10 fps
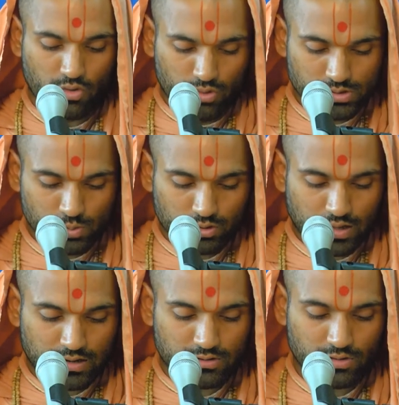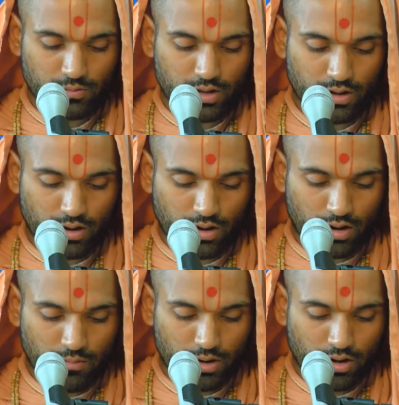Who is muktan Swami
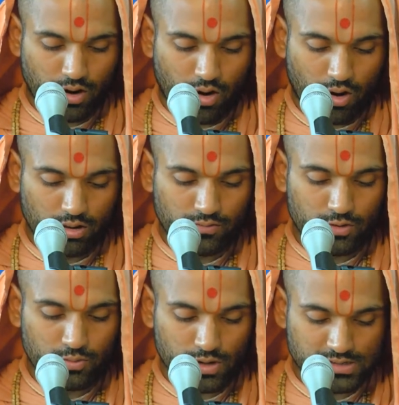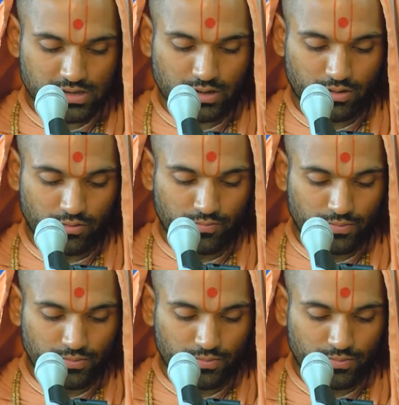among all of you present here?